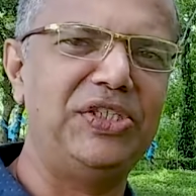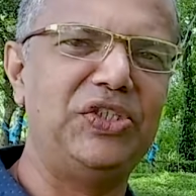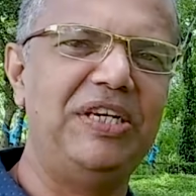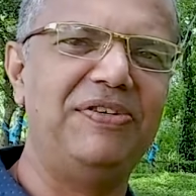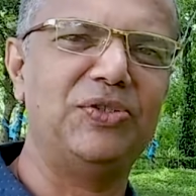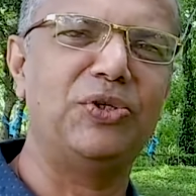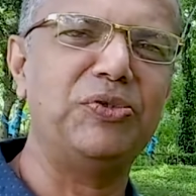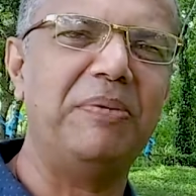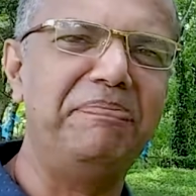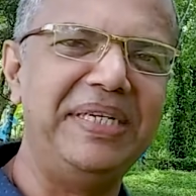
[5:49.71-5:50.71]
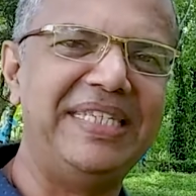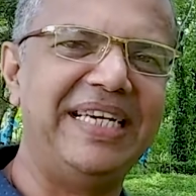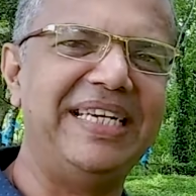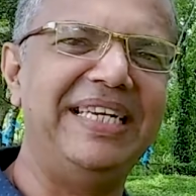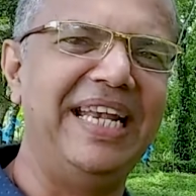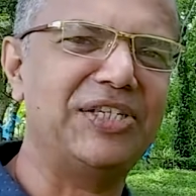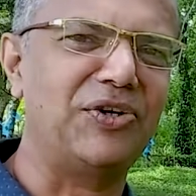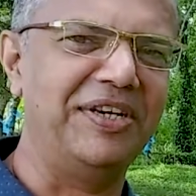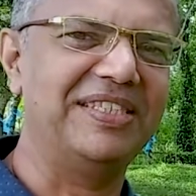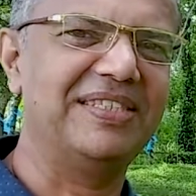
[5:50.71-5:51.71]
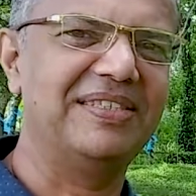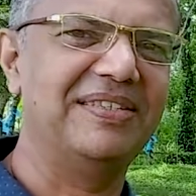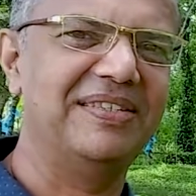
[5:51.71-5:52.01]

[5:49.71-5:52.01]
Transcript: chief is also a B.Tech in electronics.